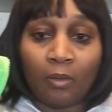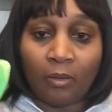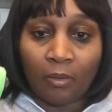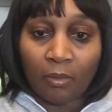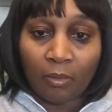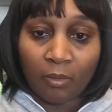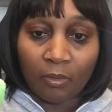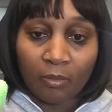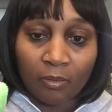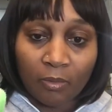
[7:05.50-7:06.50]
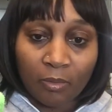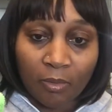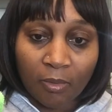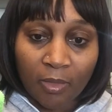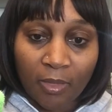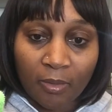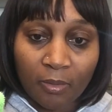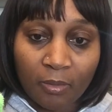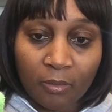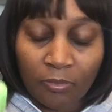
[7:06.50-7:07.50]
And look at that
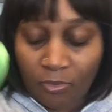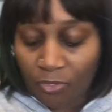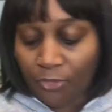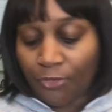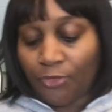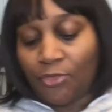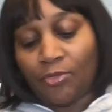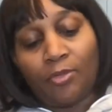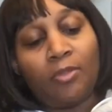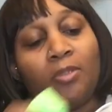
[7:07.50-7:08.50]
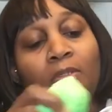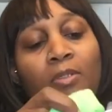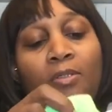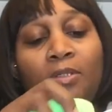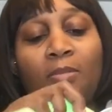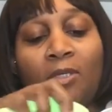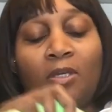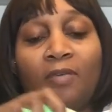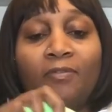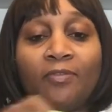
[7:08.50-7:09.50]
dirt. It's coming
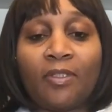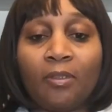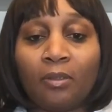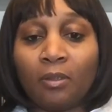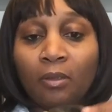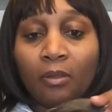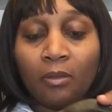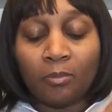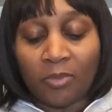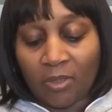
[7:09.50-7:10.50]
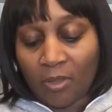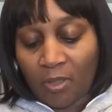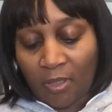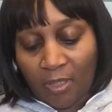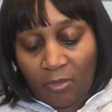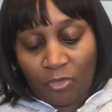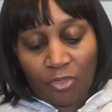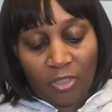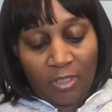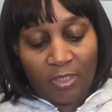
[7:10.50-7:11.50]
off of it. But look how
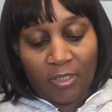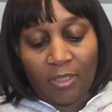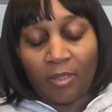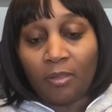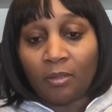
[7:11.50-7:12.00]
shiny